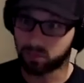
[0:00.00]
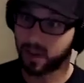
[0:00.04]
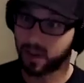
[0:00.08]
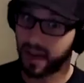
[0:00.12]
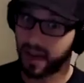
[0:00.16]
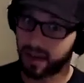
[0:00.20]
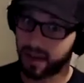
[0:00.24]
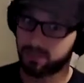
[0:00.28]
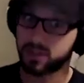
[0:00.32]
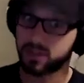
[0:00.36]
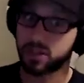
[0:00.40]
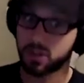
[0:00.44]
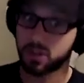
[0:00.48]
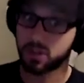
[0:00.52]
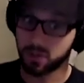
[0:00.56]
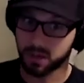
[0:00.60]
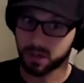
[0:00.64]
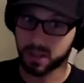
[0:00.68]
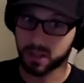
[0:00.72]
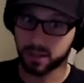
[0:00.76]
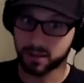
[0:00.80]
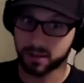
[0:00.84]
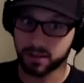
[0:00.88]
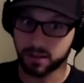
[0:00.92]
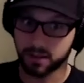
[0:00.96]
We have to do
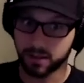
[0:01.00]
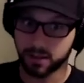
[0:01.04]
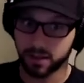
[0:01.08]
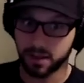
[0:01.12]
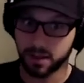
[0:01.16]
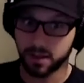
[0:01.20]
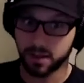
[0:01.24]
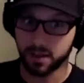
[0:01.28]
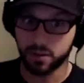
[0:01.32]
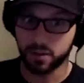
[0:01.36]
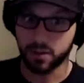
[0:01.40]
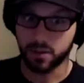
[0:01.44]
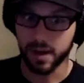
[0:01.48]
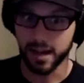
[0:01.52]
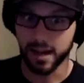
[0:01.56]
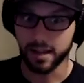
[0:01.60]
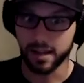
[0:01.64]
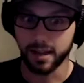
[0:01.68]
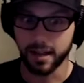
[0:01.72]
this, right?